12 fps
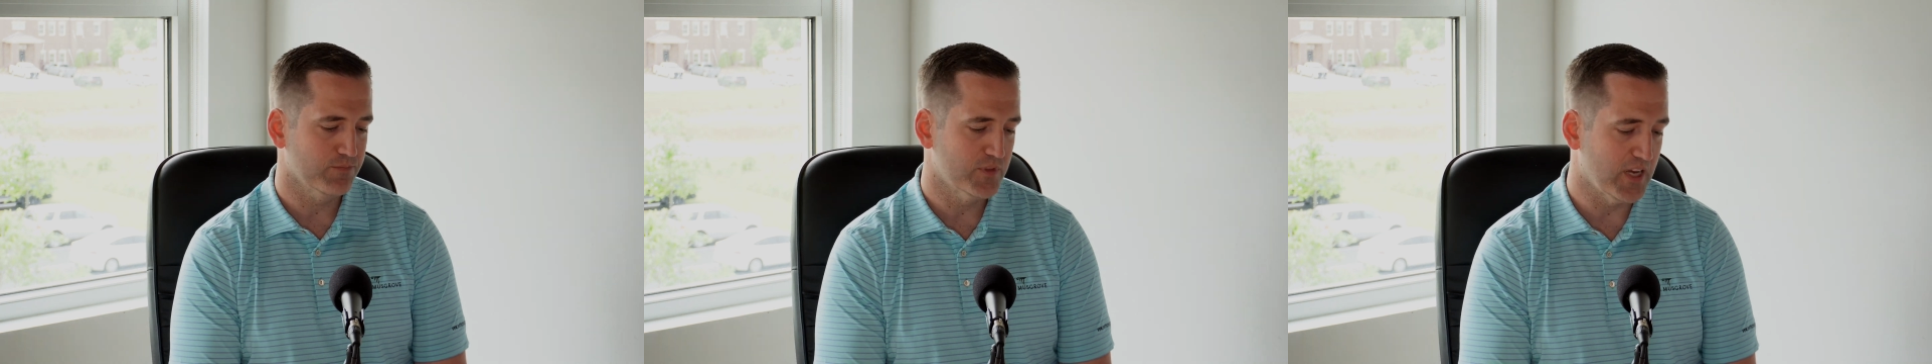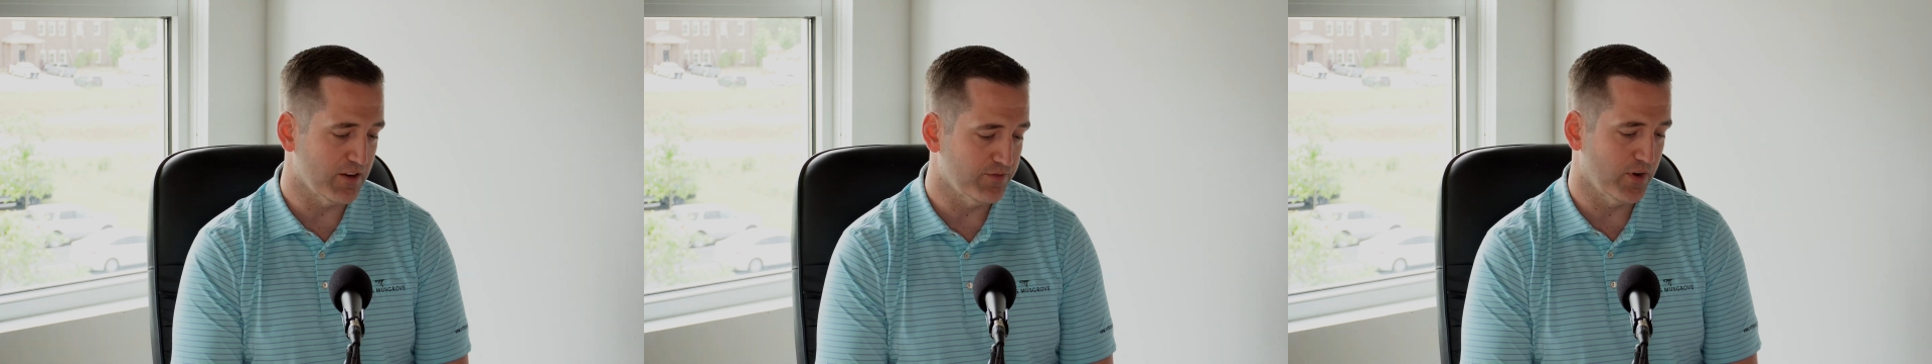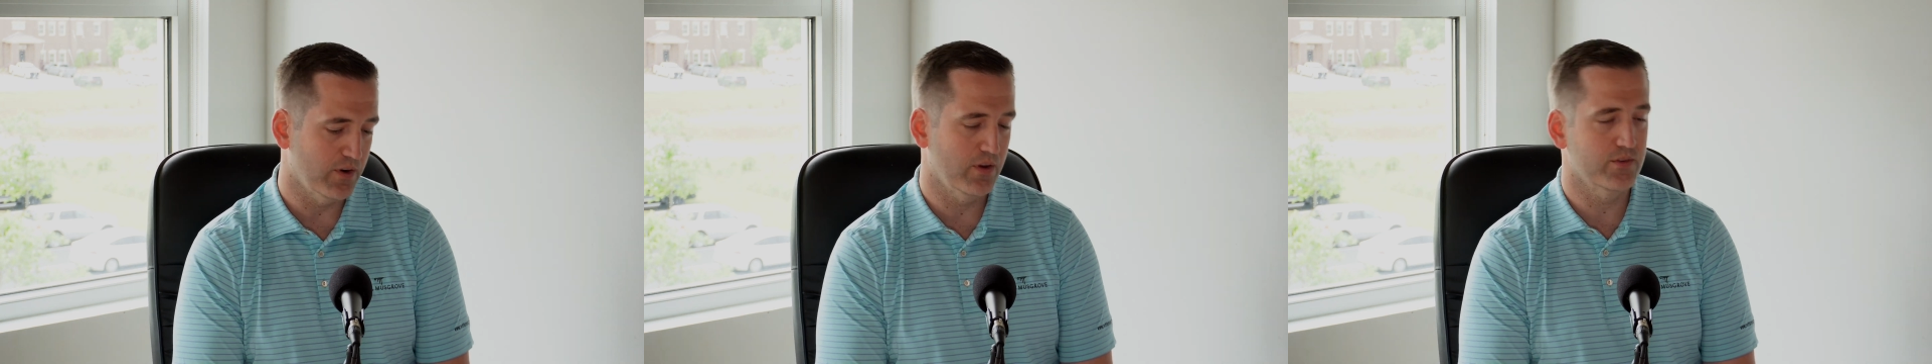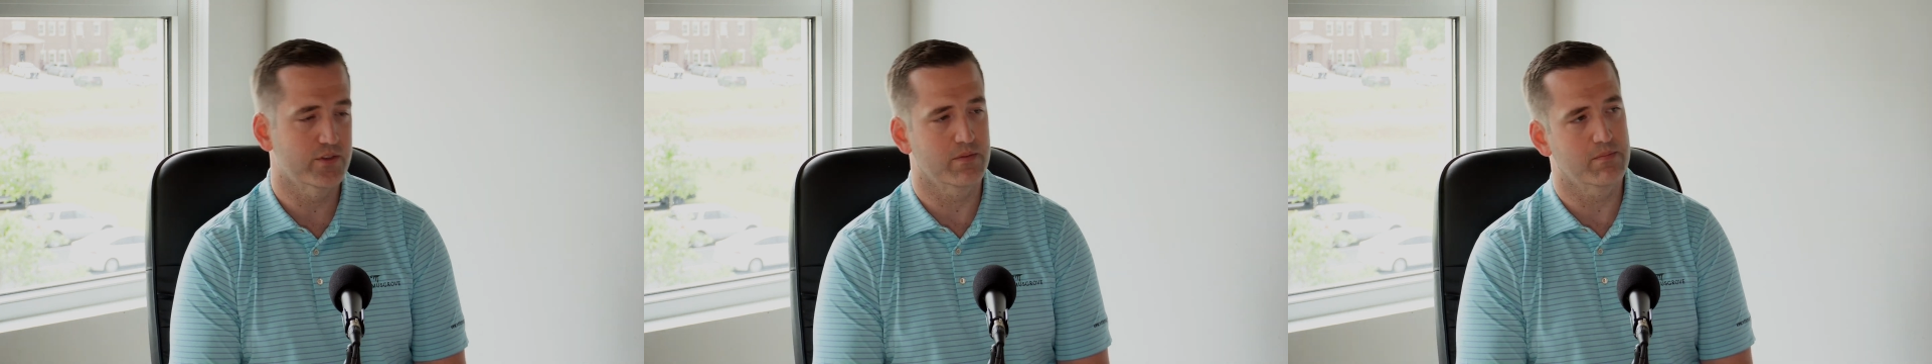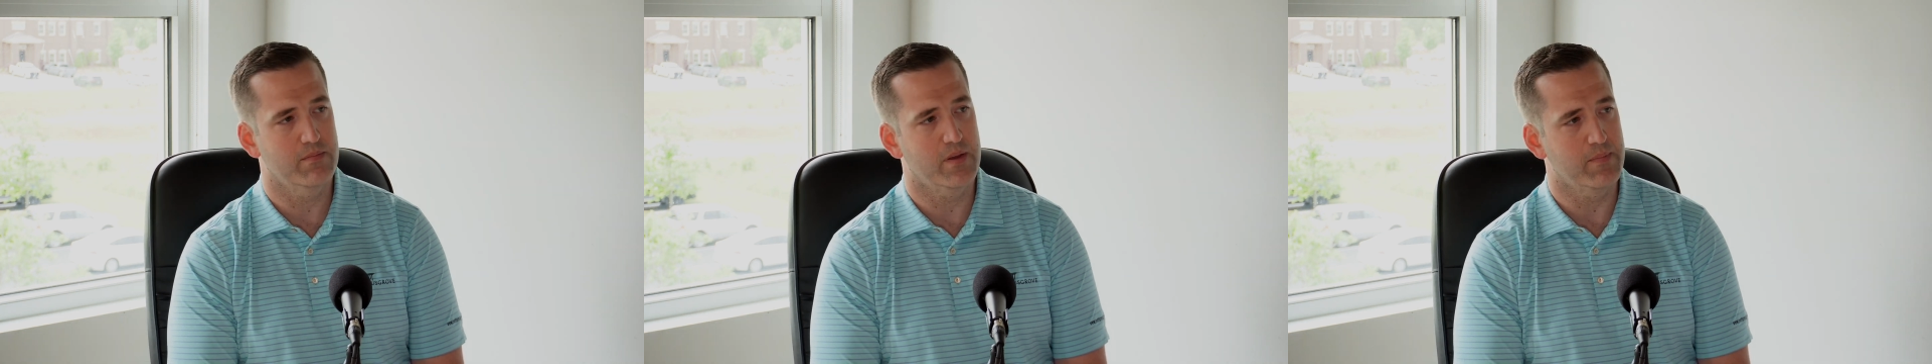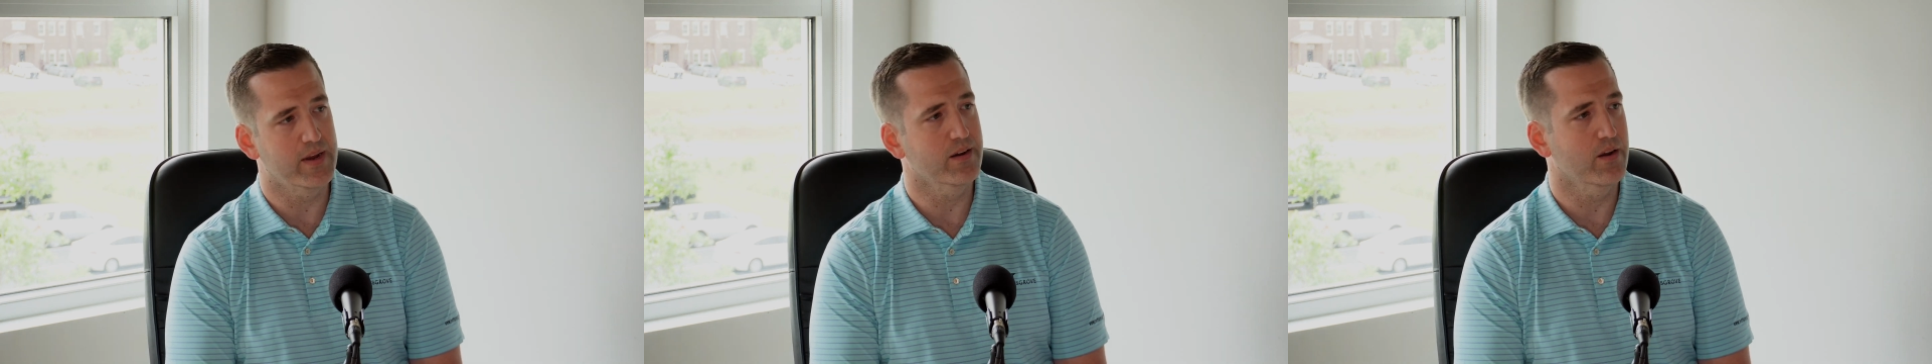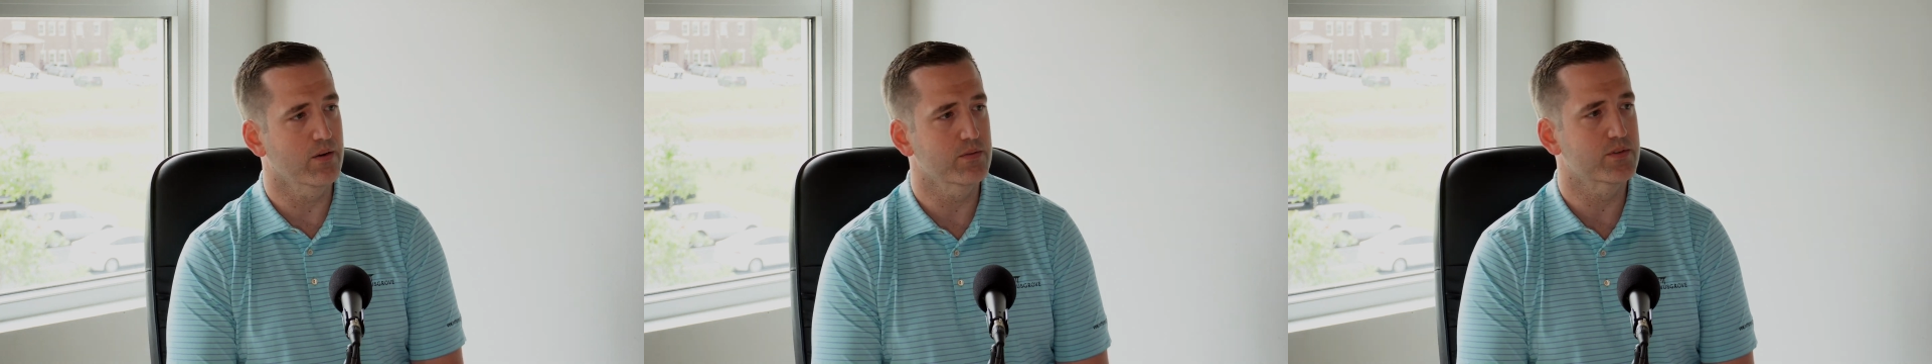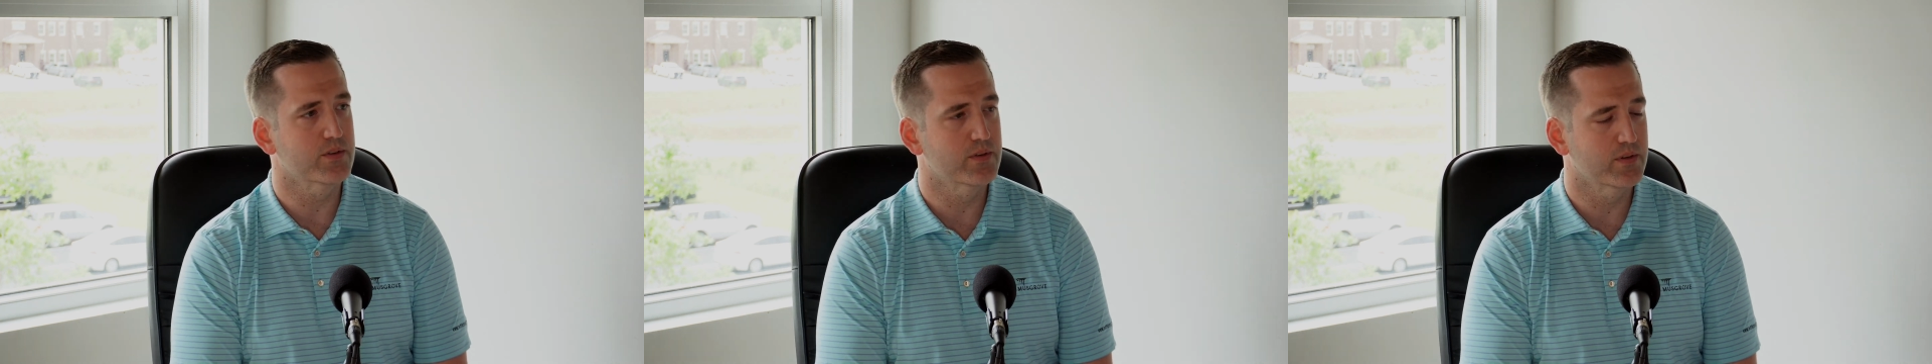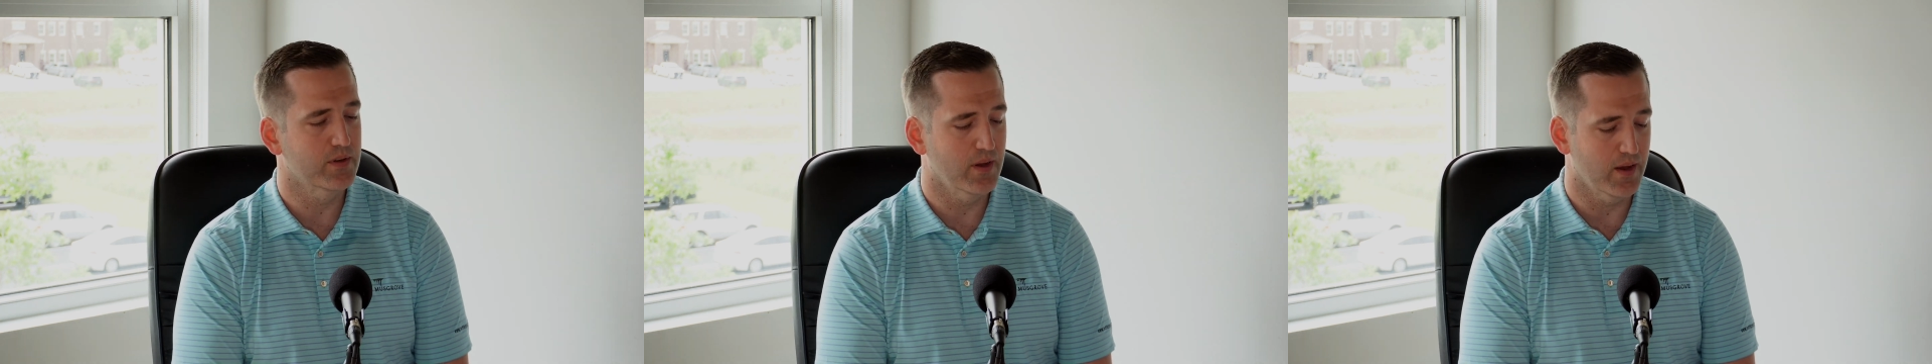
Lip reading: Take photos and make notes,